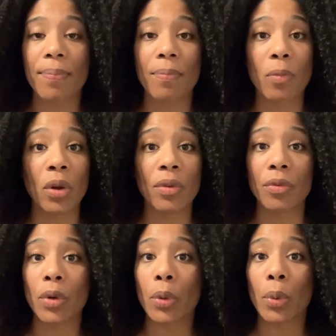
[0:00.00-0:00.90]
would have
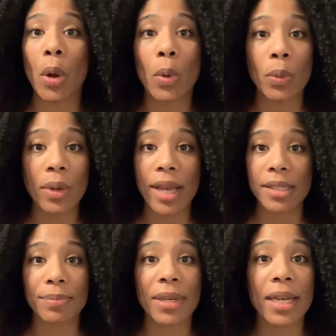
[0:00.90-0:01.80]
grown
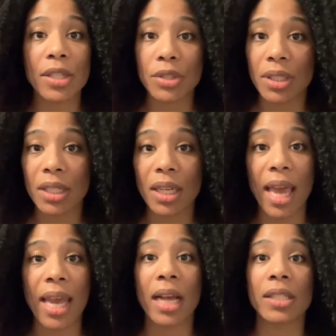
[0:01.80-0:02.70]
exponentially
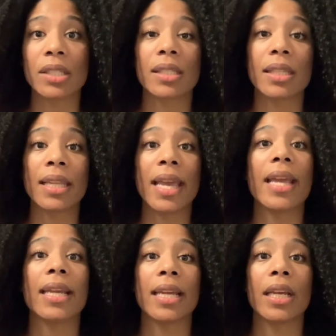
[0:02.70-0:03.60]
had I just let
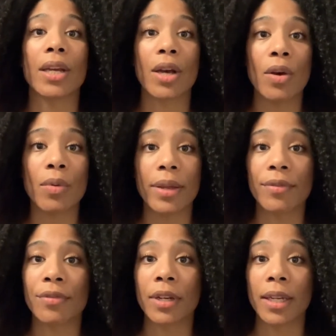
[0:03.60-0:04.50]
it go and
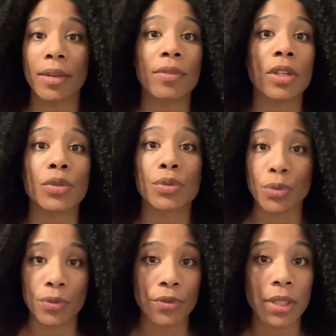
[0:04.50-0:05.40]
forgiven
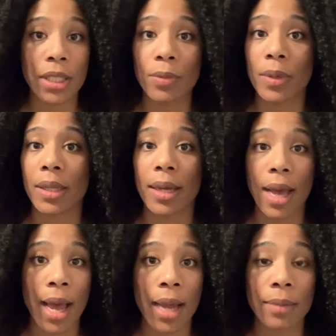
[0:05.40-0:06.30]
truthfully with
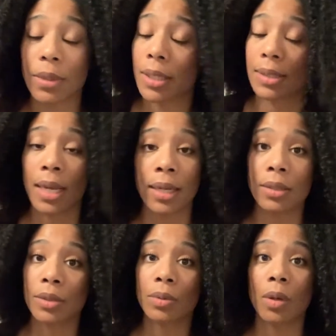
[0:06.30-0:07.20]
God, because I couldn't
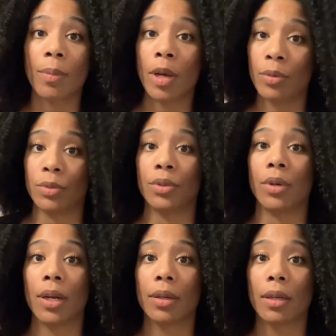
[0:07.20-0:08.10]
do it on my own
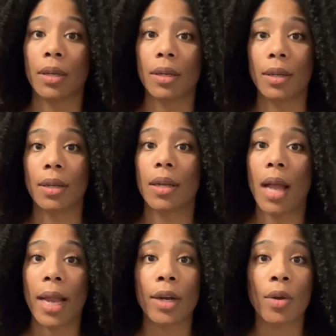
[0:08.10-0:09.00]
strength. I
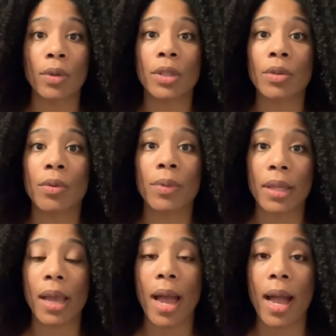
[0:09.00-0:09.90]
can only do it with
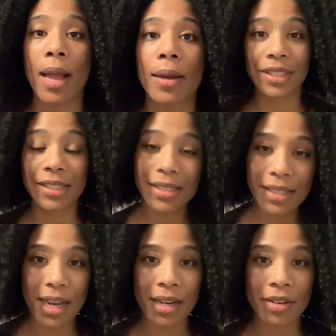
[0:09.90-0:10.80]
God. This is
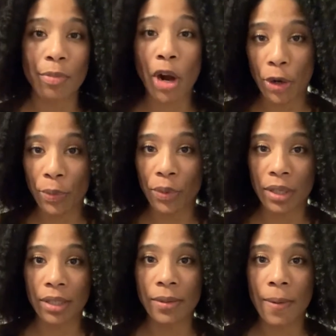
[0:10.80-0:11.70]
the end of part 1.